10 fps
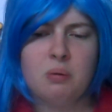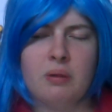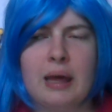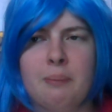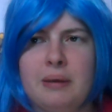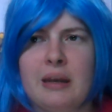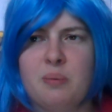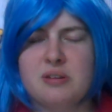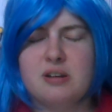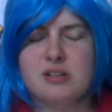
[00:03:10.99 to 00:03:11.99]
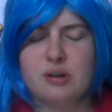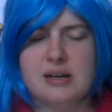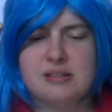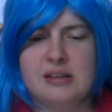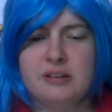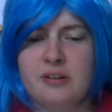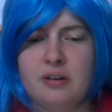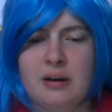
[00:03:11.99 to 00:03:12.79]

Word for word: well, I mean, I wasn't as crazy as her,